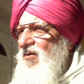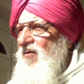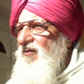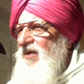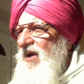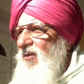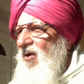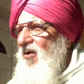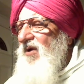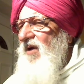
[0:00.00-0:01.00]
no, we are
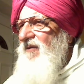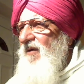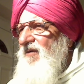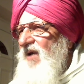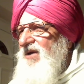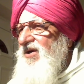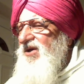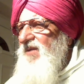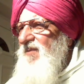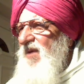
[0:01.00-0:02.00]
born of our
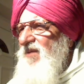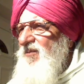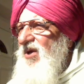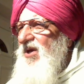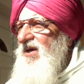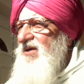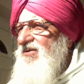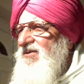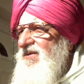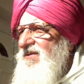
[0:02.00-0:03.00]
legitimate parents.